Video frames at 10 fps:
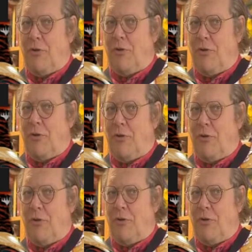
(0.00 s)

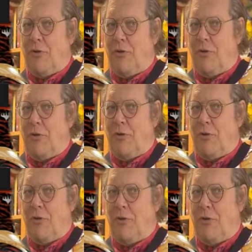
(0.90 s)

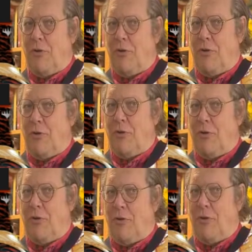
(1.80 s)

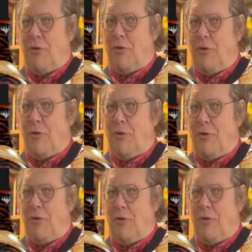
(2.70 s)

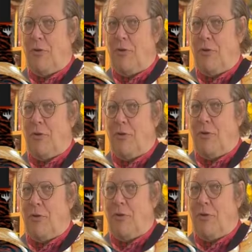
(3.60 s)

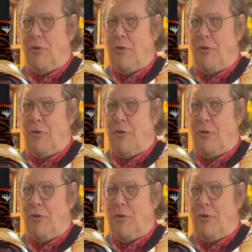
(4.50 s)
This person isn't speaking.